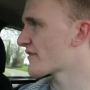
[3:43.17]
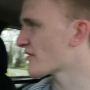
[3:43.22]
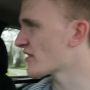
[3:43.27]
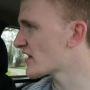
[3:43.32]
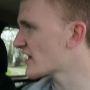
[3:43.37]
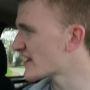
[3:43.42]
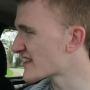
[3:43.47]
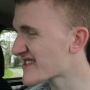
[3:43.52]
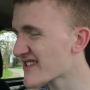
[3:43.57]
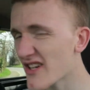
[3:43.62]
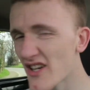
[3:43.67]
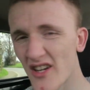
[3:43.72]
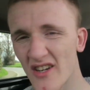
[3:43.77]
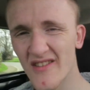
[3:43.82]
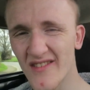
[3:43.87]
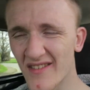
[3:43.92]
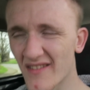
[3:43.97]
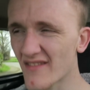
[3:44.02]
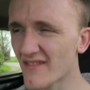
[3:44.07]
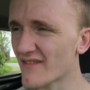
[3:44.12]
3 days
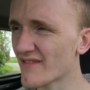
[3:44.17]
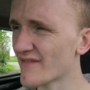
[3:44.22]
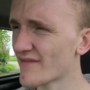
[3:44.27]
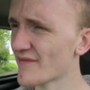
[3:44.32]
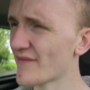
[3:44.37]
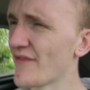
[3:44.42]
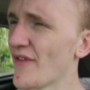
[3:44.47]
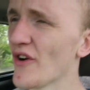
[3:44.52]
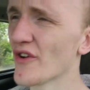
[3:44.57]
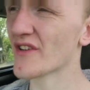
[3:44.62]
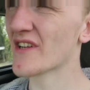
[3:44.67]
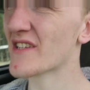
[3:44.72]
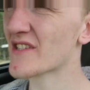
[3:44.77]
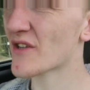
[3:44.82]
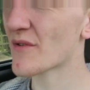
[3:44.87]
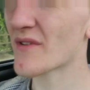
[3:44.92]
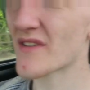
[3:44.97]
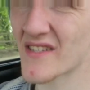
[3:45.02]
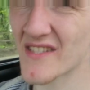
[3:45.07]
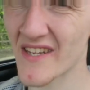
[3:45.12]
ago? 4 days
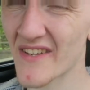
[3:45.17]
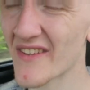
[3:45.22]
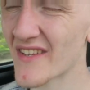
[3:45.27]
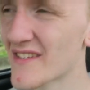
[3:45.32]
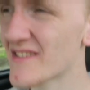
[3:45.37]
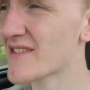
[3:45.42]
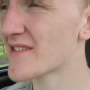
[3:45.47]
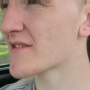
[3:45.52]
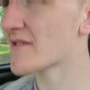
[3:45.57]
ago, you see this?